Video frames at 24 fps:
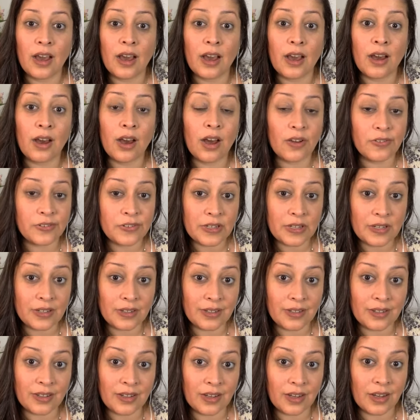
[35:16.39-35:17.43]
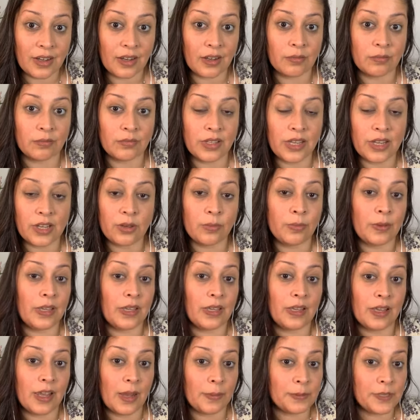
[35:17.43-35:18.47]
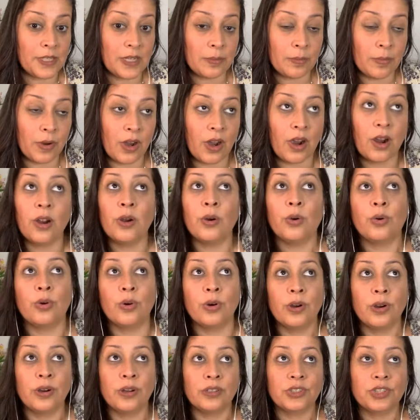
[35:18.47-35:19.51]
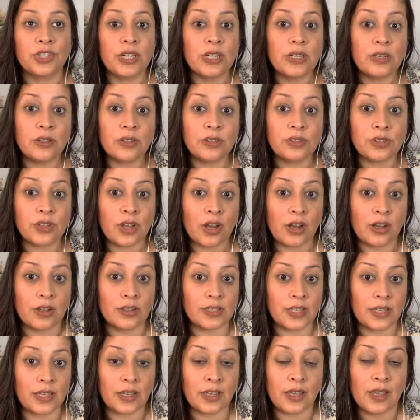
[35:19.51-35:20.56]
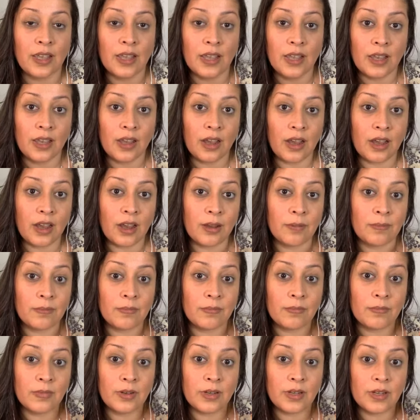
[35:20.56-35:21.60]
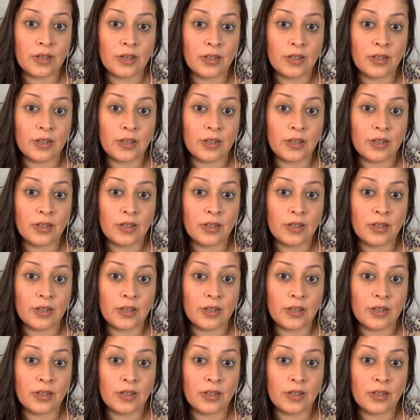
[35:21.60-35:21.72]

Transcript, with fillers: Uh, often um, it could be Epstein Barr or shingles causing um,